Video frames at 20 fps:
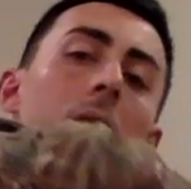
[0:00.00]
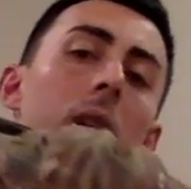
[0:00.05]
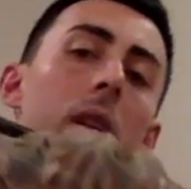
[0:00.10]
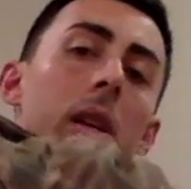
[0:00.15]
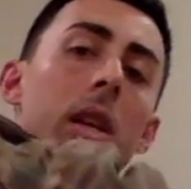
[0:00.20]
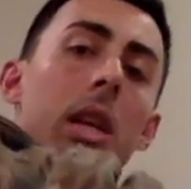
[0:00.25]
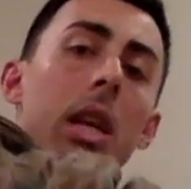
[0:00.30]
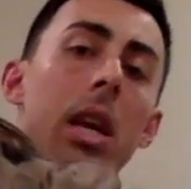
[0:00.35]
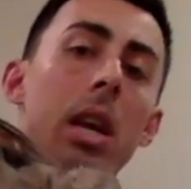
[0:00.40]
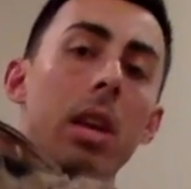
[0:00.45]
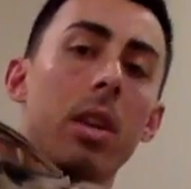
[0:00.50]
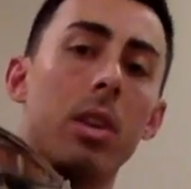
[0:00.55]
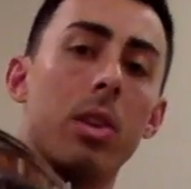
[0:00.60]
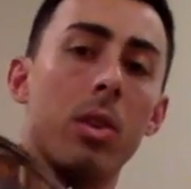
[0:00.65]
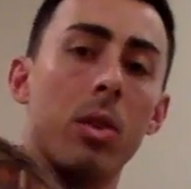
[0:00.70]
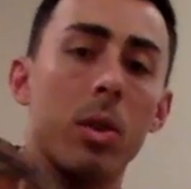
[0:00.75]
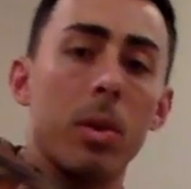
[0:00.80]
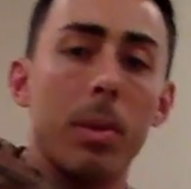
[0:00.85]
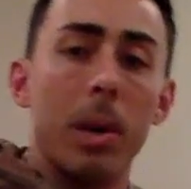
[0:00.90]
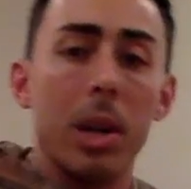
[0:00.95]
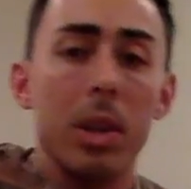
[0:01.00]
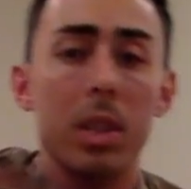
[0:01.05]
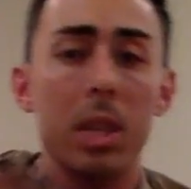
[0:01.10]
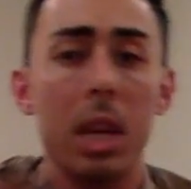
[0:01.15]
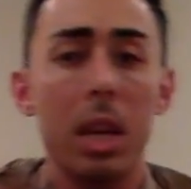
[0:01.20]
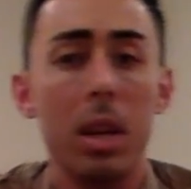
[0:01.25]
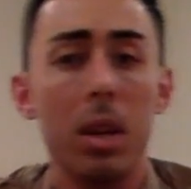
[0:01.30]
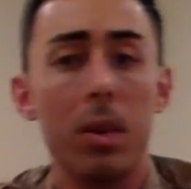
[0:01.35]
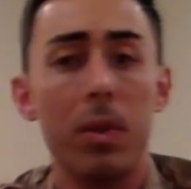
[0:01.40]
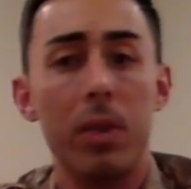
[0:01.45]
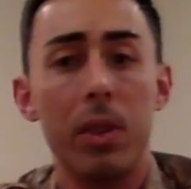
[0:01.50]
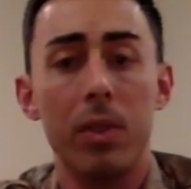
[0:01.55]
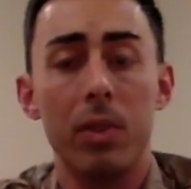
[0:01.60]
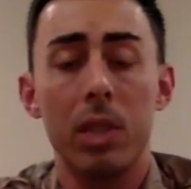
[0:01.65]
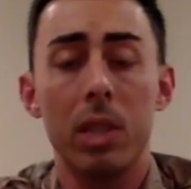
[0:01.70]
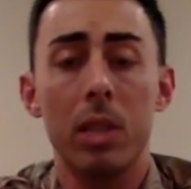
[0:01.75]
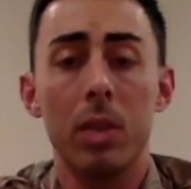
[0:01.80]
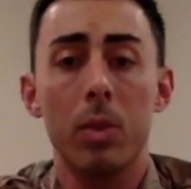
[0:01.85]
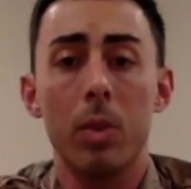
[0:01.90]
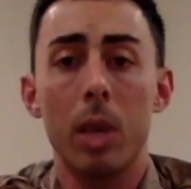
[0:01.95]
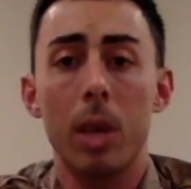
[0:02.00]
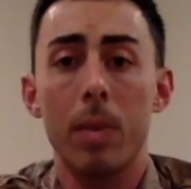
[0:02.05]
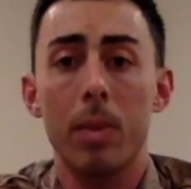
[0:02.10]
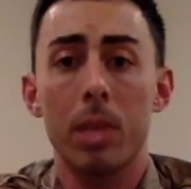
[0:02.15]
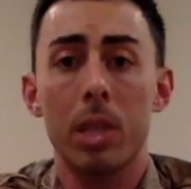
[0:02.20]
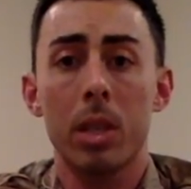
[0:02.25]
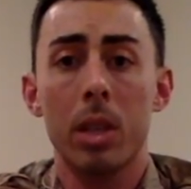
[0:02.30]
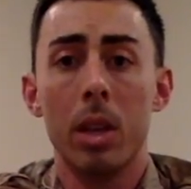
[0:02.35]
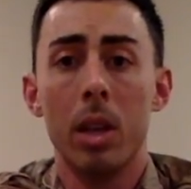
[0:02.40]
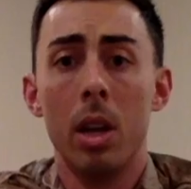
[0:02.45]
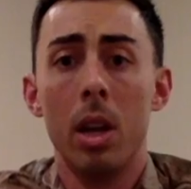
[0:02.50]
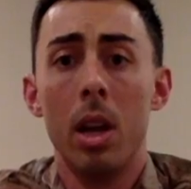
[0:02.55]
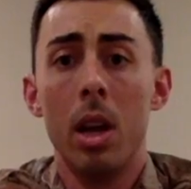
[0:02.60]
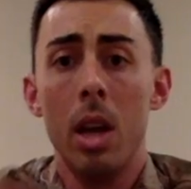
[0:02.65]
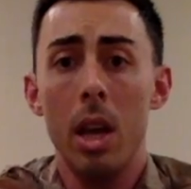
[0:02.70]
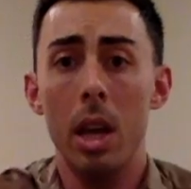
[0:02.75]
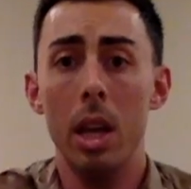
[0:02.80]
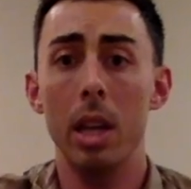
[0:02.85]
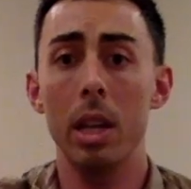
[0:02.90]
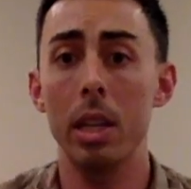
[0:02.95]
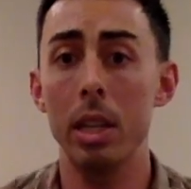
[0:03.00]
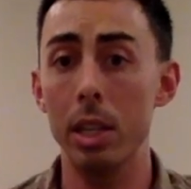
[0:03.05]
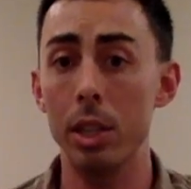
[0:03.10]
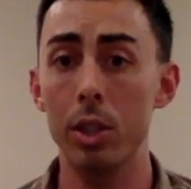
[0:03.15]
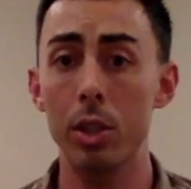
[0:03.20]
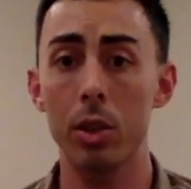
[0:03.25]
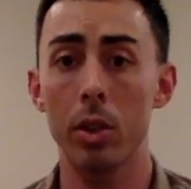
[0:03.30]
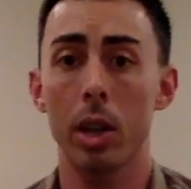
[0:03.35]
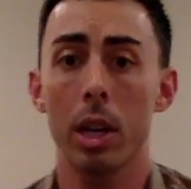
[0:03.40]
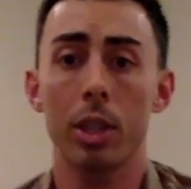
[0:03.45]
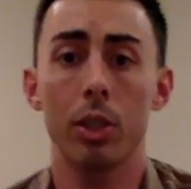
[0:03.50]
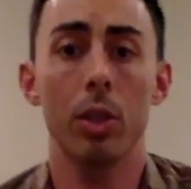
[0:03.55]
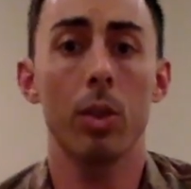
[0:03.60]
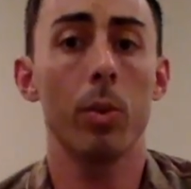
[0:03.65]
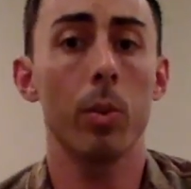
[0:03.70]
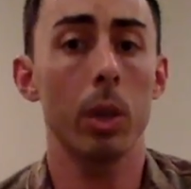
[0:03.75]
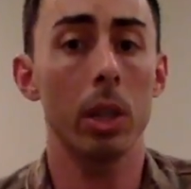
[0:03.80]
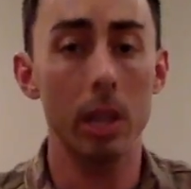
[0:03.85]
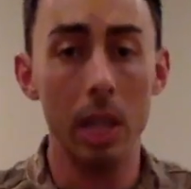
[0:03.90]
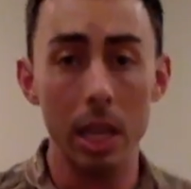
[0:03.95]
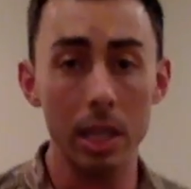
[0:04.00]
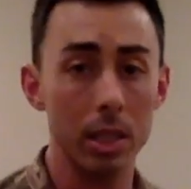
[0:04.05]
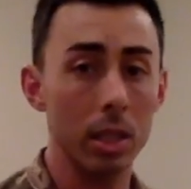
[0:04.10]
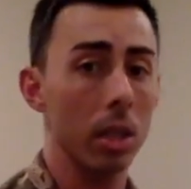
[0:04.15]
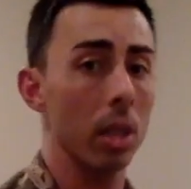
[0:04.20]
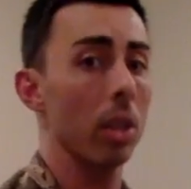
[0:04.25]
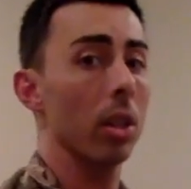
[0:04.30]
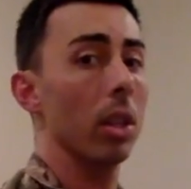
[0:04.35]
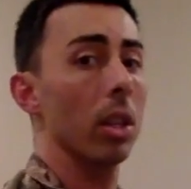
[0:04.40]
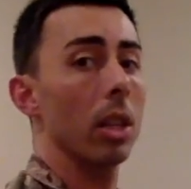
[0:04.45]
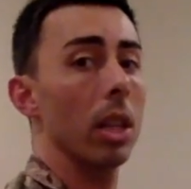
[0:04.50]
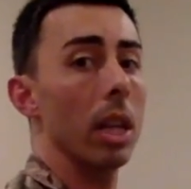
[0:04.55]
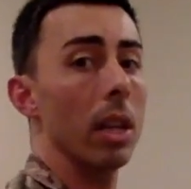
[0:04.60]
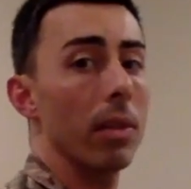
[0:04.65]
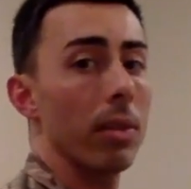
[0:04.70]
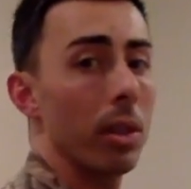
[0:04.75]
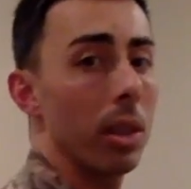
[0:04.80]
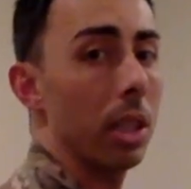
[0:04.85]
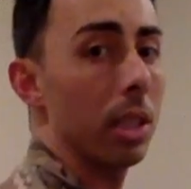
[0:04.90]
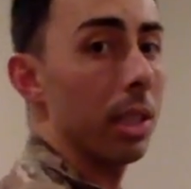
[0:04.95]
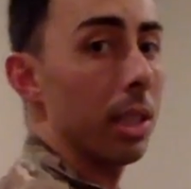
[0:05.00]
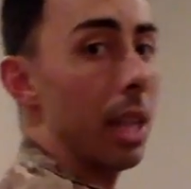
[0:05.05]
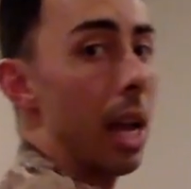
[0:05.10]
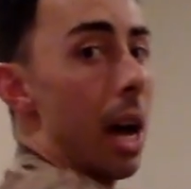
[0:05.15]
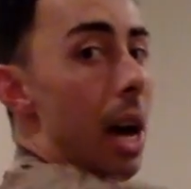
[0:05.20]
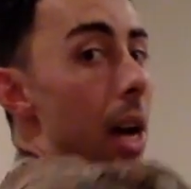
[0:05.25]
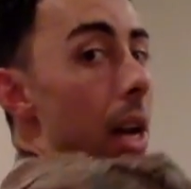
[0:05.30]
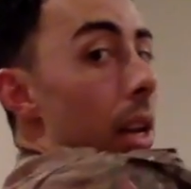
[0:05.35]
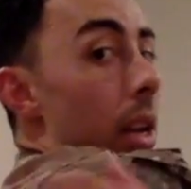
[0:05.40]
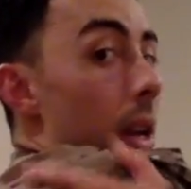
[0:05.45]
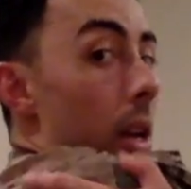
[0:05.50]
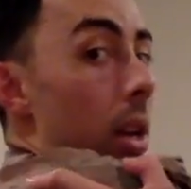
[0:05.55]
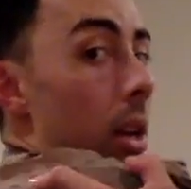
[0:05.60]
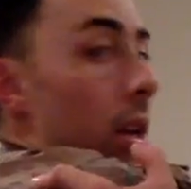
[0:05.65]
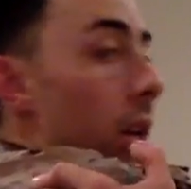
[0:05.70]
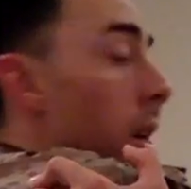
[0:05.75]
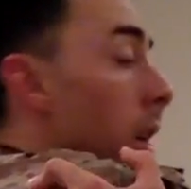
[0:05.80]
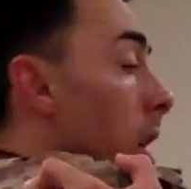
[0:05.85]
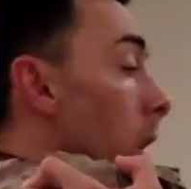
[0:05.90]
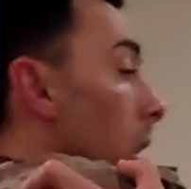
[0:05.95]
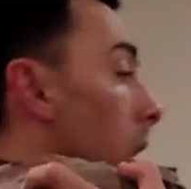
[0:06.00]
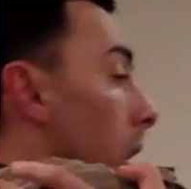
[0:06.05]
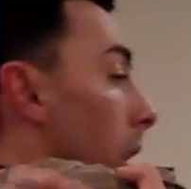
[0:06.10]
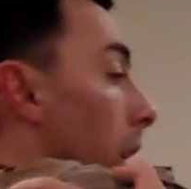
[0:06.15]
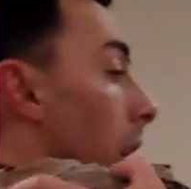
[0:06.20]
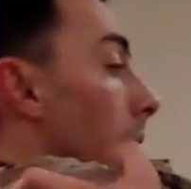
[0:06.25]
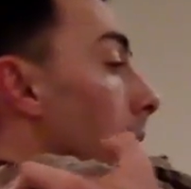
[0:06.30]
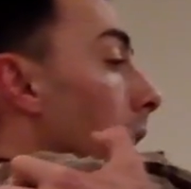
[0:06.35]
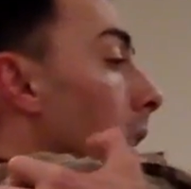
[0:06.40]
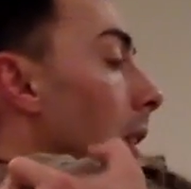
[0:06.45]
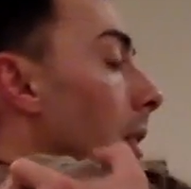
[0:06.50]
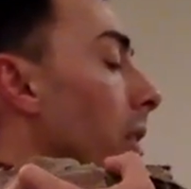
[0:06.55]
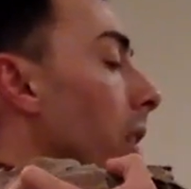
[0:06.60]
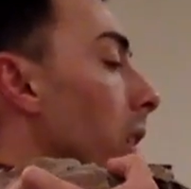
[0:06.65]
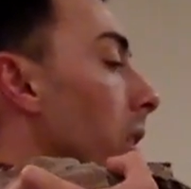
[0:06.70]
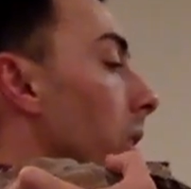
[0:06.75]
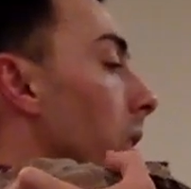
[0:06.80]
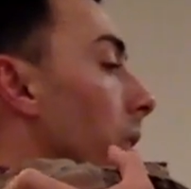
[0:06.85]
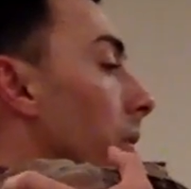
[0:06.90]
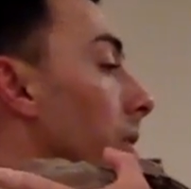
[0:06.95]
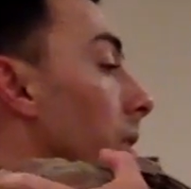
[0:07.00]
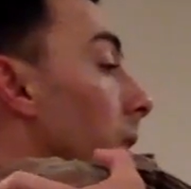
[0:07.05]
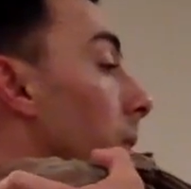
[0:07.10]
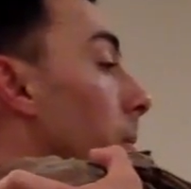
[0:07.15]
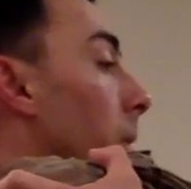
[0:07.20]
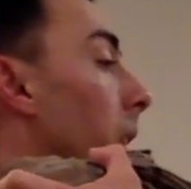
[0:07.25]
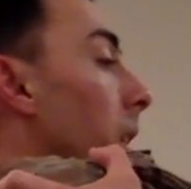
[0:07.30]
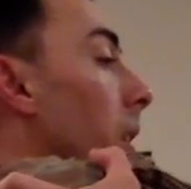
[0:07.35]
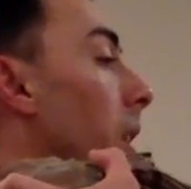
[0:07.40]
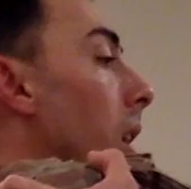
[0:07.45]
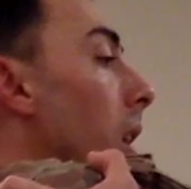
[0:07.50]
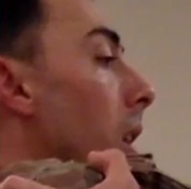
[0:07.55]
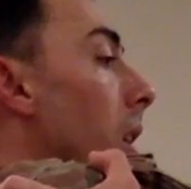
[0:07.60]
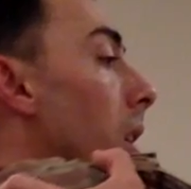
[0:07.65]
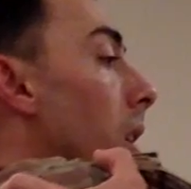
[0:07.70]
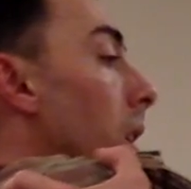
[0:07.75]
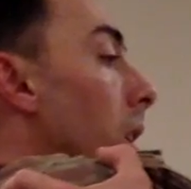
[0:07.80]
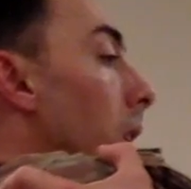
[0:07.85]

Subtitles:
Again, doing about 10 to 15 reps in each direction. What that's going to look like from the side, again, give yourselves a big hug.